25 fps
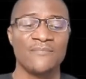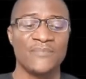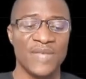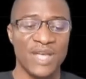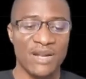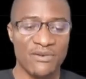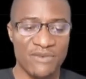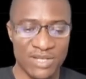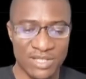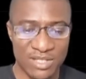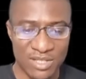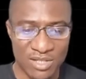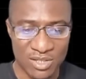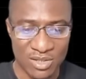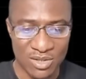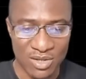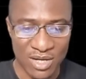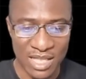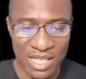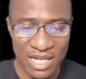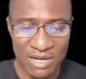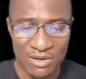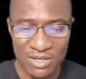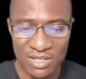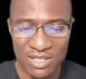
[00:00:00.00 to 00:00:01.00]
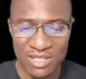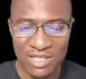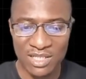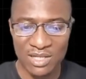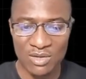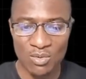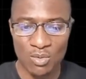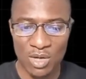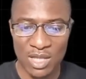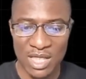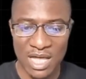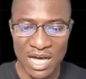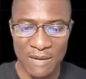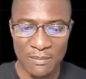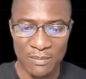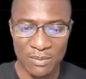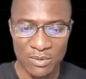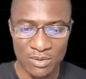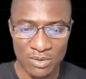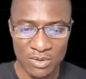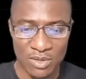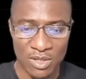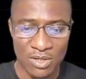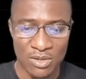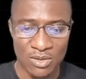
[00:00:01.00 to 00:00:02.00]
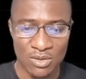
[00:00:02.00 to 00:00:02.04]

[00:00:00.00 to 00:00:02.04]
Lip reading: a resistor and let us see what happens.